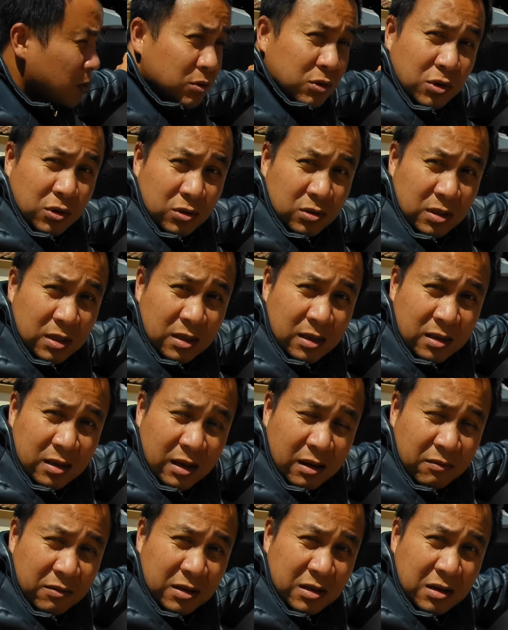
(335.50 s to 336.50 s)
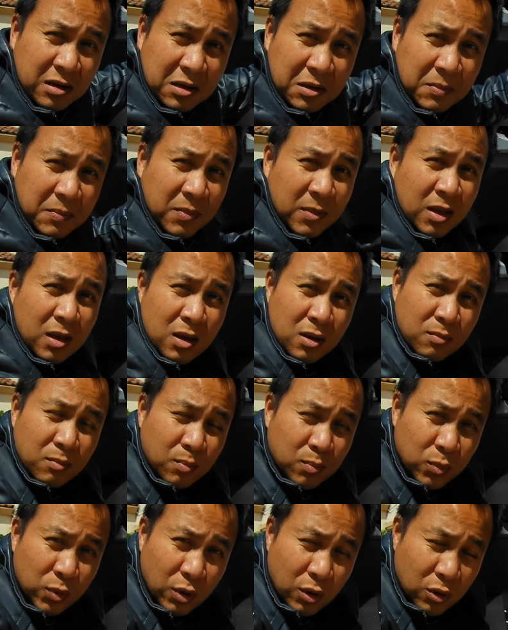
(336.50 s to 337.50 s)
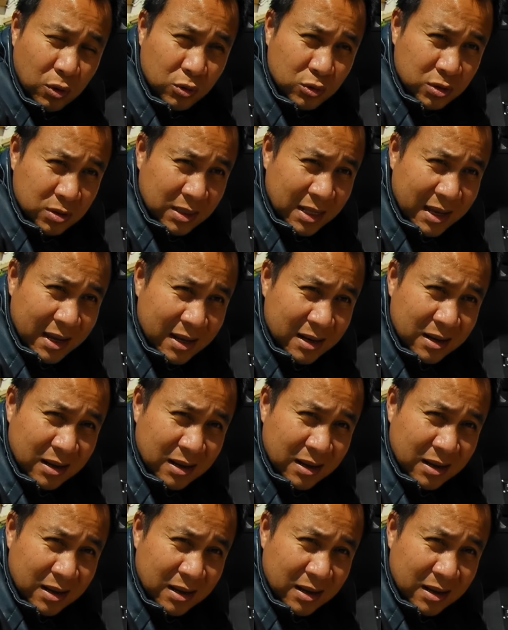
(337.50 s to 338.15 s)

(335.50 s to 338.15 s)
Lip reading: to use it every time. That